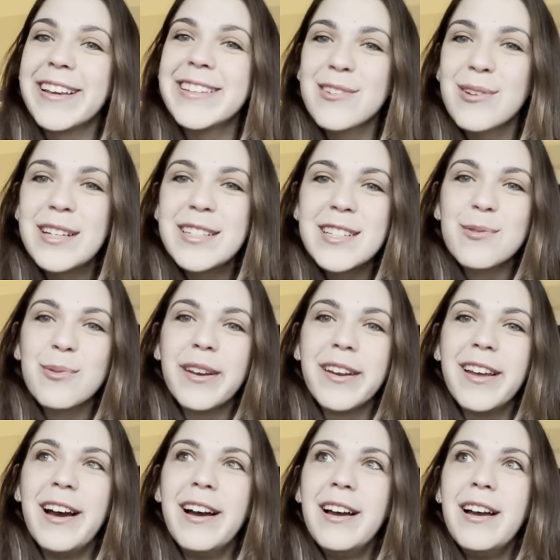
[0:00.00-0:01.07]
So I just
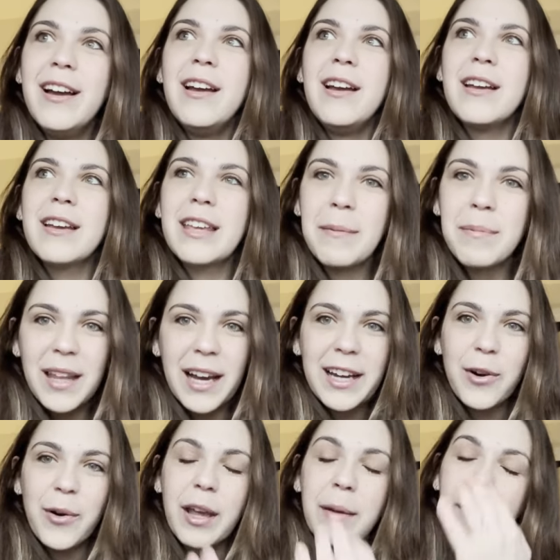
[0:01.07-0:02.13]
wanna keep that
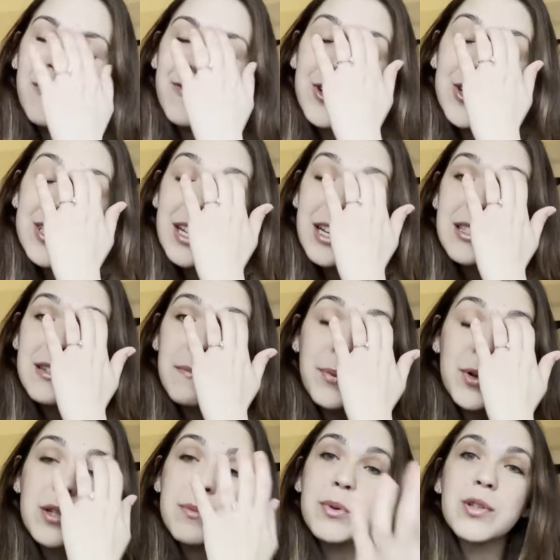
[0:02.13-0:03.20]
going. But of course it is
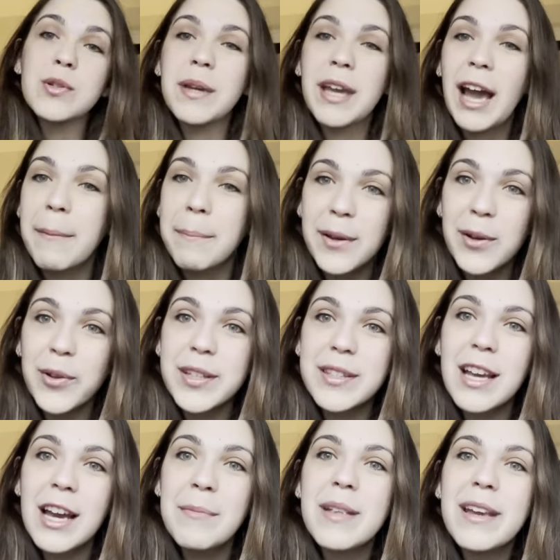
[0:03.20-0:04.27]
impossible to be happy all the
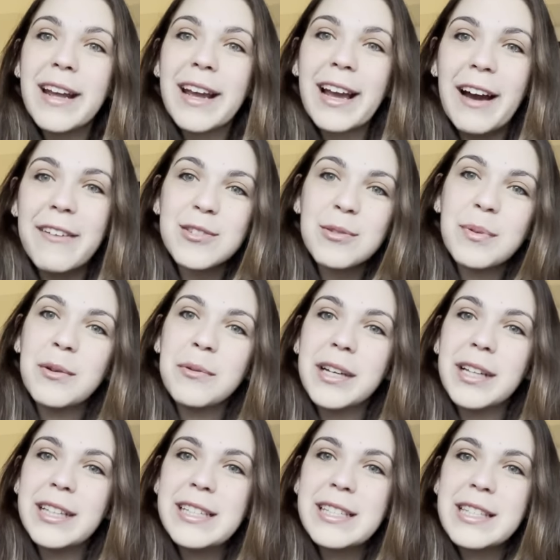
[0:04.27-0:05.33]
time, and I have to be
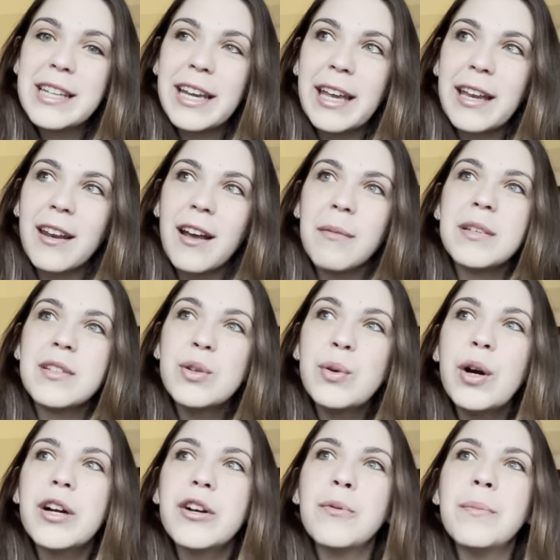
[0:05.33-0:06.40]
realistic and not be too
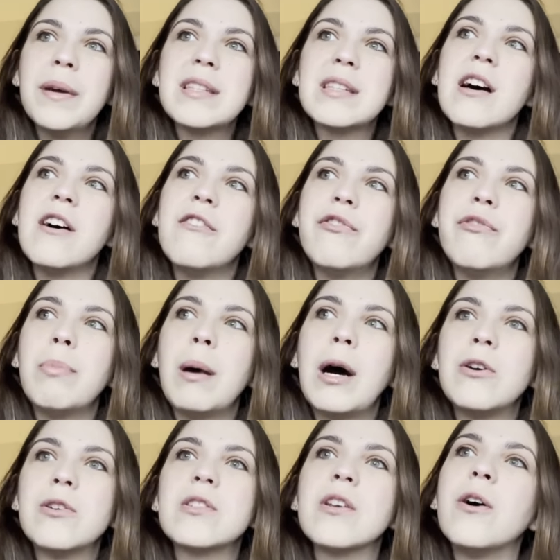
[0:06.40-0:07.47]
hard on myself, but
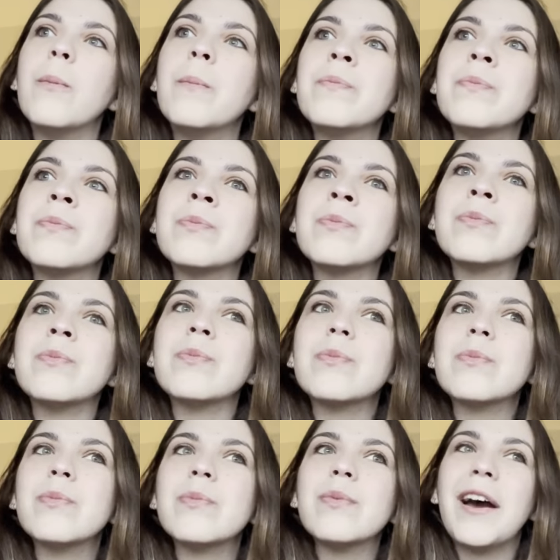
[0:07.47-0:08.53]
also
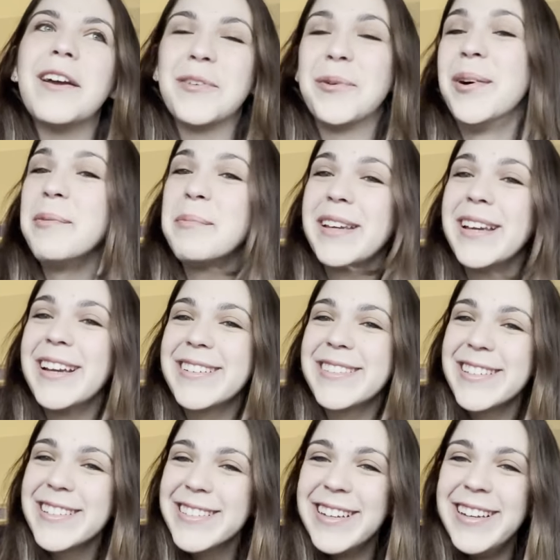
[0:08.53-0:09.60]
I don't want to be anxious.